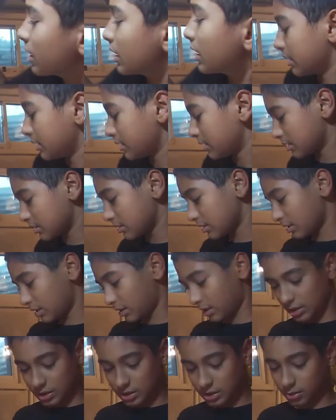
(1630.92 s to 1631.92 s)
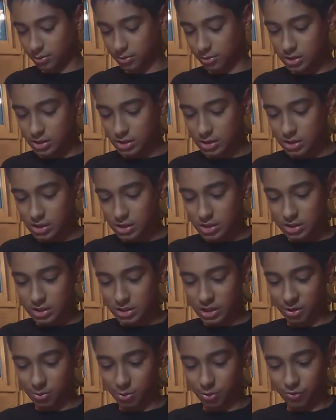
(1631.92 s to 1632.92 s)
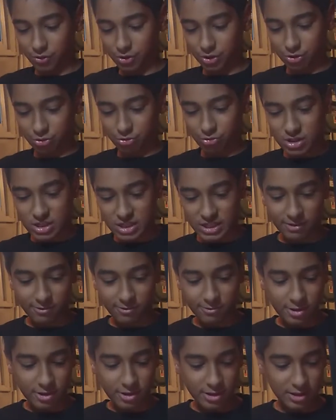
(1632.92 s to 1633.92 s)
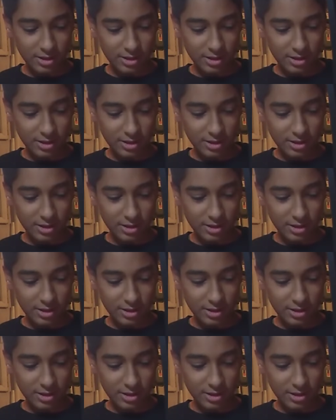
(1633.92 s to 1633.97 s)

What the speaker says: I need to take more of this grease out.